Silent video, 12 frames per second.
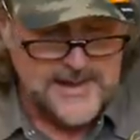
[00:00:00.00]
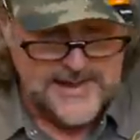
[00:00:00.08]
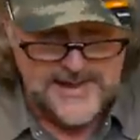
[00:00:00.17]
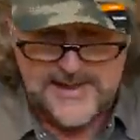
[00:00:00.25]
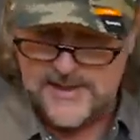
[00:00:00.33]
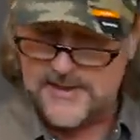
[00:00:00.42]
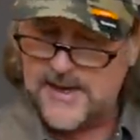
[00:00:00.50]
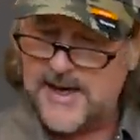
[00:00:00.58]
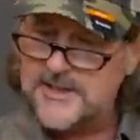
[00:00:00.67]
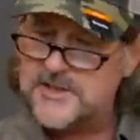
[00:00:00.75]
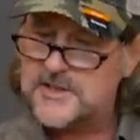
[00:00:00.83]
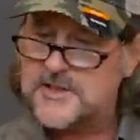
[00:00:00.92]
and
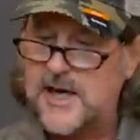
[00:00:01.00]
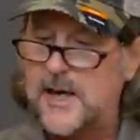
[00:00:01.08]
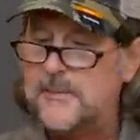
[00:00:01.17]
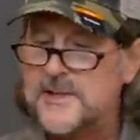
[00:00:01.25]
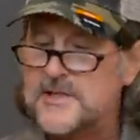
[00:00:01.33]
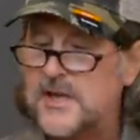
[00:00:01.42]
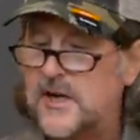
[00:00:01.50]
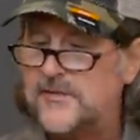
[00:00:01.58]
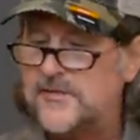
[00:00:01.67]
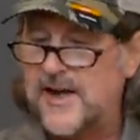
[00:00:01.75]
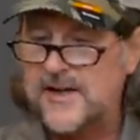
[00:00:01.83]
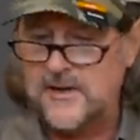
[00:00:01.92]
I just cut
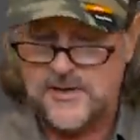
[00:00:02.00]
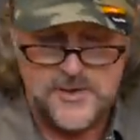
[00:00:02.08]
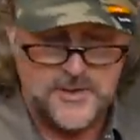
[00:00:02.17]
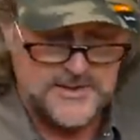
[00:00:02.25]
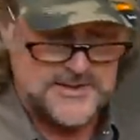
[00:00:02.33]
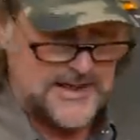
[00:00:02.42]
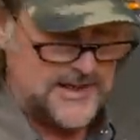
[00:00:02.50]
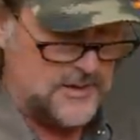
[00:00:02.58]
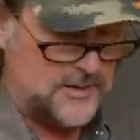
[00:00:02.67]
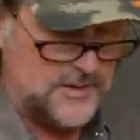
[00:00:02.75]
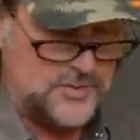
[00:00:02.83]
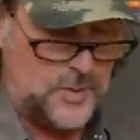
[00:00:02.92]
myself, I don't know, a 10
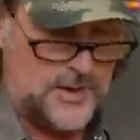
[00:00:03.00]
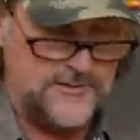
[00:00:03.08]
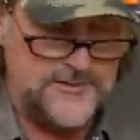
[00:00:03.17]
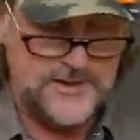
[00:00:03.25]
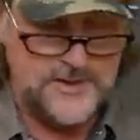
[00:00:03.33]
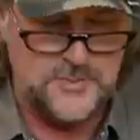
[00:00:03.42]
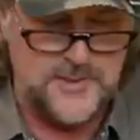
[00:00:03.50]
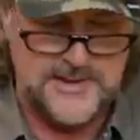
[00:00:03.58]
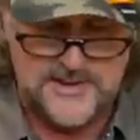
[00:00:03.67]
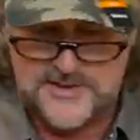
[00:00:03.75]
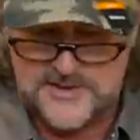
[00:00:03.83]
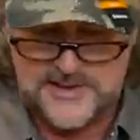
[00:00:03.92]
or a 12 inch
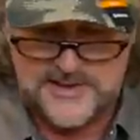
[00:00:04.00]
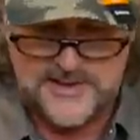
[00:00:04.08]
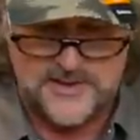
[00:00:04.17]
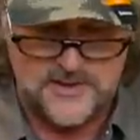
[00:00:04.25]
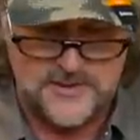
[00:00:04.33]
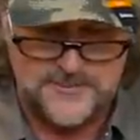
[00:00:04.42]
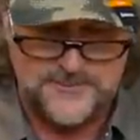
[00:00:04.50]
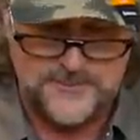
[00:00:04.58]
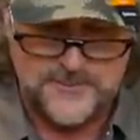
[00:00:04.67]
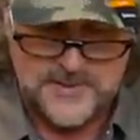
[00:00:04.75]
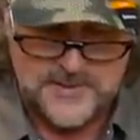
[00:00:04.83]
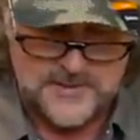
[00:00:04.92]
piece here,
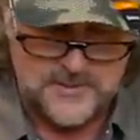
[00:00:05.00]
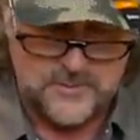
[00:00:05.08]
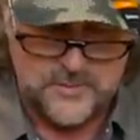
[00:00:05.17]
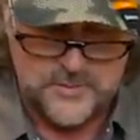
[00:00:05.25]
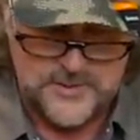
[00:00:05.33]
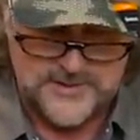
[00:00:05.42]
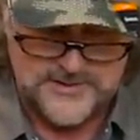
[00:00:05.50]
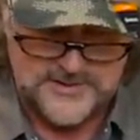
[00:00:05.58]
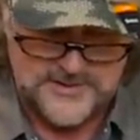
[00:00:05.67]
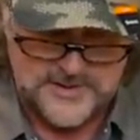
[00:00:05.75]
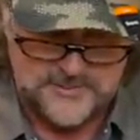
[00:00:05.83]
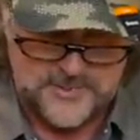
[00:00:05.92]
really
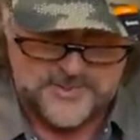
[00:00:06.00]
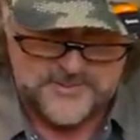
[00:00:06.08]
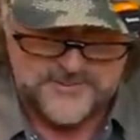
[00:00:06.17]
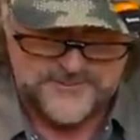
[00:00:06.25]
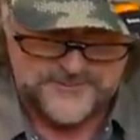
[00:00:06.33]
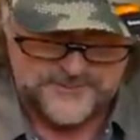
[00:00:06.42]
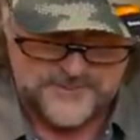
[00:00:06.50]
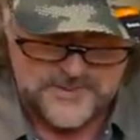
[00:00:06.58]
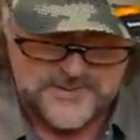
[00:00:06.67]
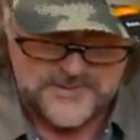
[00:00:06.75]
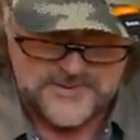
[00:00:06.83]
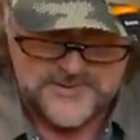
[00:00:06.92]
simple.
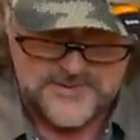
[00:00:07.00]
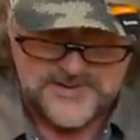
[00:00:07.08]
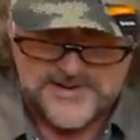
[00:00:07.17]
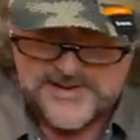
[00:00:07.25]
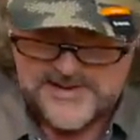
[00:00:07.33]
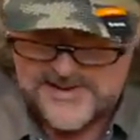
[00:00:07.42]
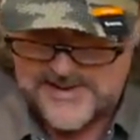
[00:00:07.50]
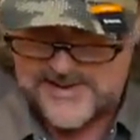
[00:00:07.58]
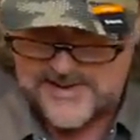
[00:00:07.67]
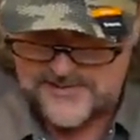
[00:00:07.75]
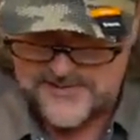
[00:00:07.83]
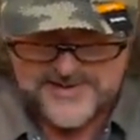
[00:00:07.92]

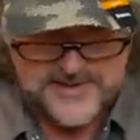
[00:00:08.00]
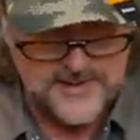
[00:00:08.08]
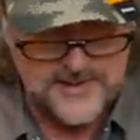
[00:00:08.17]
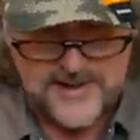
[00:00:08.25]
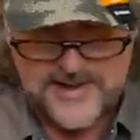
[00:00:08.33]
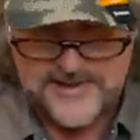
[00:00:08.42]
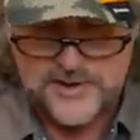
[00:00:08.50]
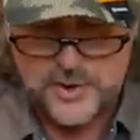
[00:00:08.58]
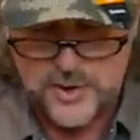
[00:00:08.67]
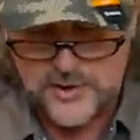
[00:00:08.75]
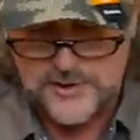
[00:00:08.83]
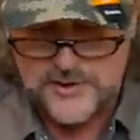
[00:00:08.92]
And then I
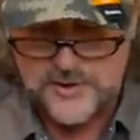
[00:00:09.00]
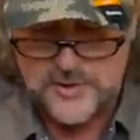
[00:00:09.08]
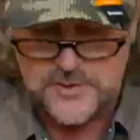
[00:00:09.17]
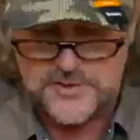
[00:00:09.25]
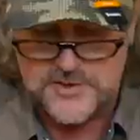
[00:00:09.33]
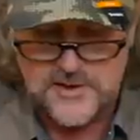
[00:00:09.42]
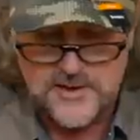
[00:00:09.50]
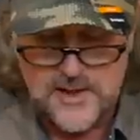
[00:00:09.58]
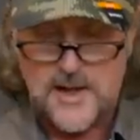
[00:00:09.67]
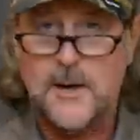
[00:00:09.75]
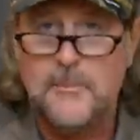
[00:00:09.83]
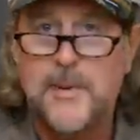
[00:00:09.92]
could use,
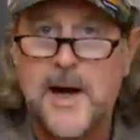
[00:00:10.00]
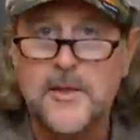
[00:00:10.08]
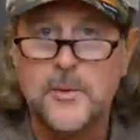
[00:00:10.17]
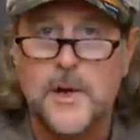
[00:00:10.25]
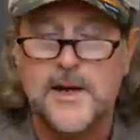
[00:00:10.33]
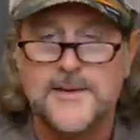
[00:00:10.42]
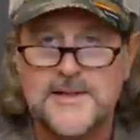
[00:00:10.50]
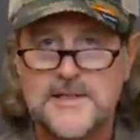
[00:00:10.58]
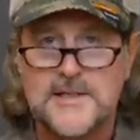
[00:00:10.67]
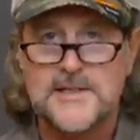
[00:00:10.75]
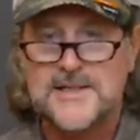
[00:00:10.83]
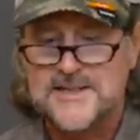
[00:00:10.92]
by the way,
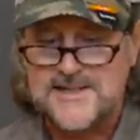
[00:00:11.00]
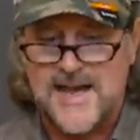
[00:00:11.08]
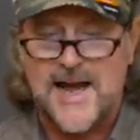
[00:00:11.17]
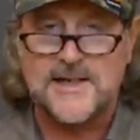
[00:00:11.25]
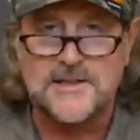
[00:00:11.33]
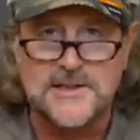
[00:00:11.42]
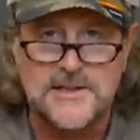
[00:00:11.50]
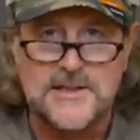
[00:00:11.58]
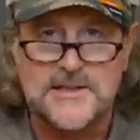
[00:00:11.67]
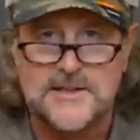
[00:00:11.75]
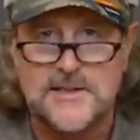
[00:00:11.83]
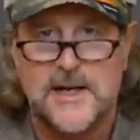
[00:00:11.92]
this is exactly
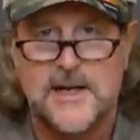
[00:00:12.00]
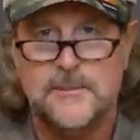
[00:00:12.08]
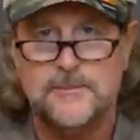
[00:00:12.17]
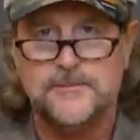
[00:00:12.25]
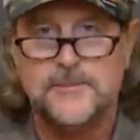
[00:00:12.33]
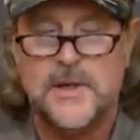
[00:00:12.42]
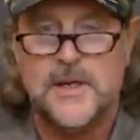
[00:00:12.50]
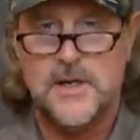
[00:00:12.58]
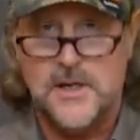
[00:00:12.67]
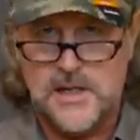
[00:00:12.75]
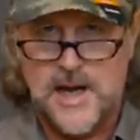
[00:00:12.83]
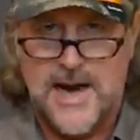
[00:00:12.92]
the same
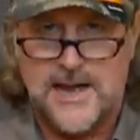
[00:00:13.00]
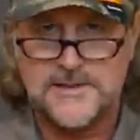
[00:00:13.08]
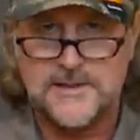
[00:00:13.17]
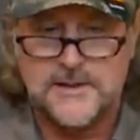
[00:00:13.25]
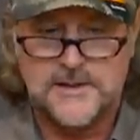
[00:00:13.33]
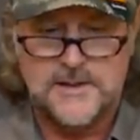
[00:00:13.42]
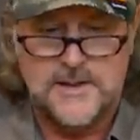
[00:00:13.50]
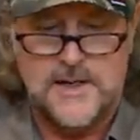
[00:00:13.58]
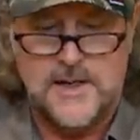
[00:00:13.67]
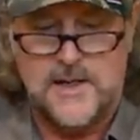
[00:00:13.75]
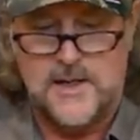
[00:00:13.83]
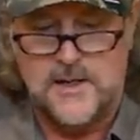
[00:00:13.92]
knot.
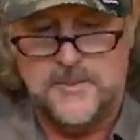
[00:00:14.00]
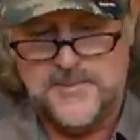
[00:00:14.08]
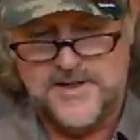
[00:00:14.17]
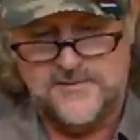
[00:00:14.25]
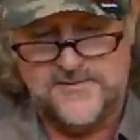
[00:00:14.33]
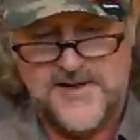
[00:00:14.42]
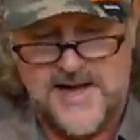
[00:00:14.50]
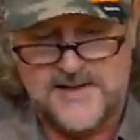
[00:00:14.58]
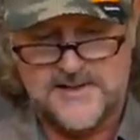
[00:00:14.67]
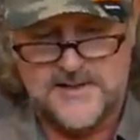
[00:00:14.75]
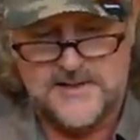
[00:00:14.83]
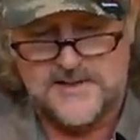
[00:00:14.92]
In
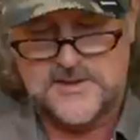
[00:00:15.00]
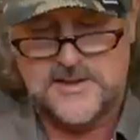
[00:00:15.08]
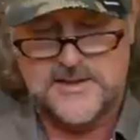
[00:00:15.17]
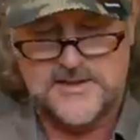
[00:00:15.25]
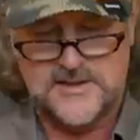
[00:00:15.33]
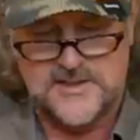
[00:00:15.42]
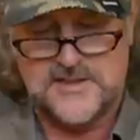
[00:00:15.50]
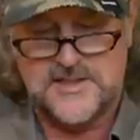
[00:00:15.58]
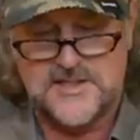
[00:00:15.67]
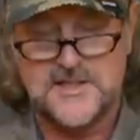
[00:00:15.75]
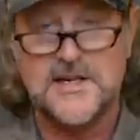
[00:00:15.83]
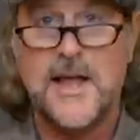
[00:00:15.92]
fact, it's a
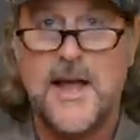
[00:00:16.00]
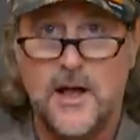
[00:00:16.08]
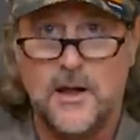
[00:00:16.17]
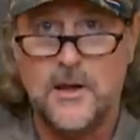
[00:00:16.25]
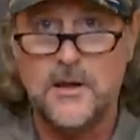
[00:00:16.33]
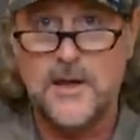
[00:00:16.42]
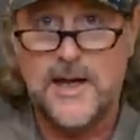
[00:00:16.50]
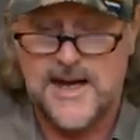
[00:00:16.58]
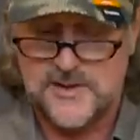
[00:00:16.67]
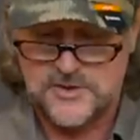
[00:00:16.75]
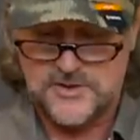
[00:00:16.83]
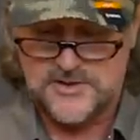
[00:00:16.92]
snell.
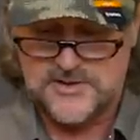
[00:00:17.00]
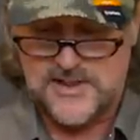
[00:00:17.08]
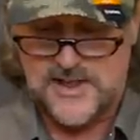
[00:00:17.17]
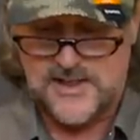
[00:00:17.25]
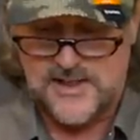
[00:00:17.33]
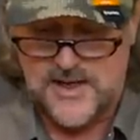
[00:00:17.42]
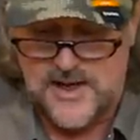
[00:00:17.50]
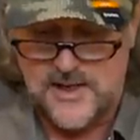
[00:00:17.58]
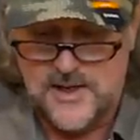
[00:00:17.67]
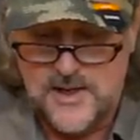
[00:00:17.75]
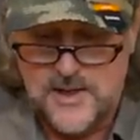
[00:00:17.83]
Actually, it's not a knot.